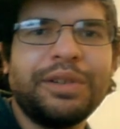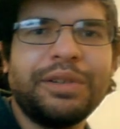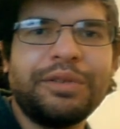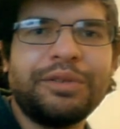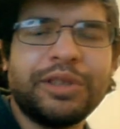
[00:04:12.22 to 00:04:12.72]

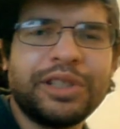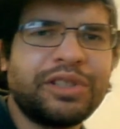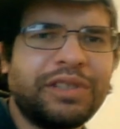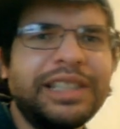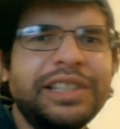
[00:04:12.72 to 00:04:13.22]

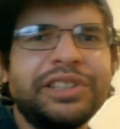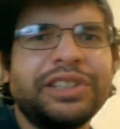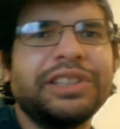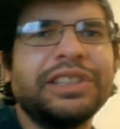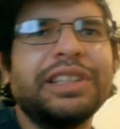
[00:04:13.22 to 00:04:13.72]
frustration,
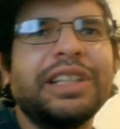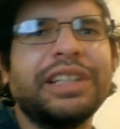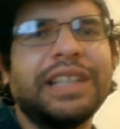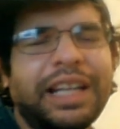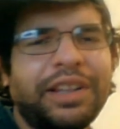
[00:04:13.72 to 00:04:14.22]

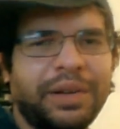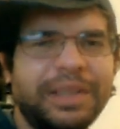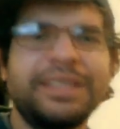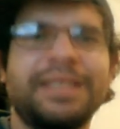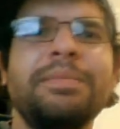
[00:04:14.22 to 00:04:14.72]
though he
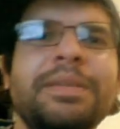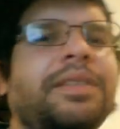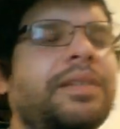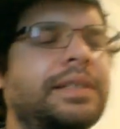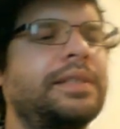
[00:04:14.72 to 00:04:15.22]

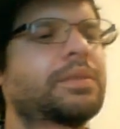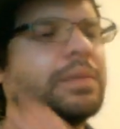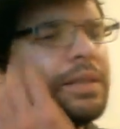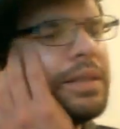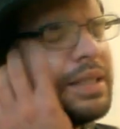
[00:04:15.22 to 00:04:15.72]
sympathises
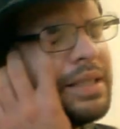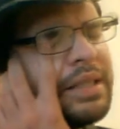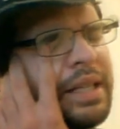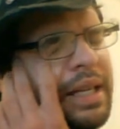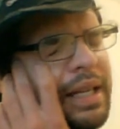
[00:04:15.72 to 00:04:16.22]
with us.
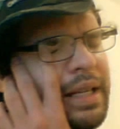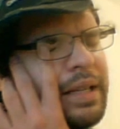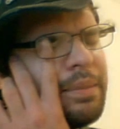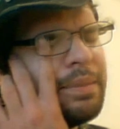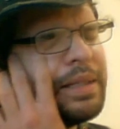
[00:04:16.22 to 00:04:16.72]
He
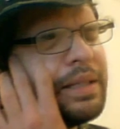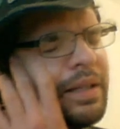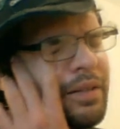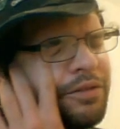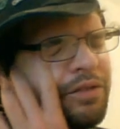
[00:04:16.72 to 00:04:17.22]
could be
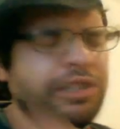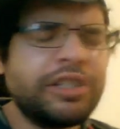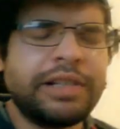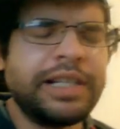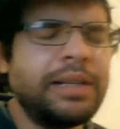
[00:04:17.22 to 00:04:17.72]

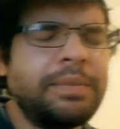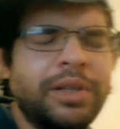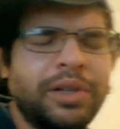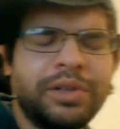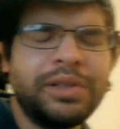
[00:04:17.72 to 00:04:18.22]
frustrated
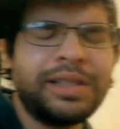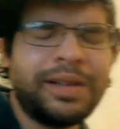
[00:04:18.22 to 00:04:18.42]
because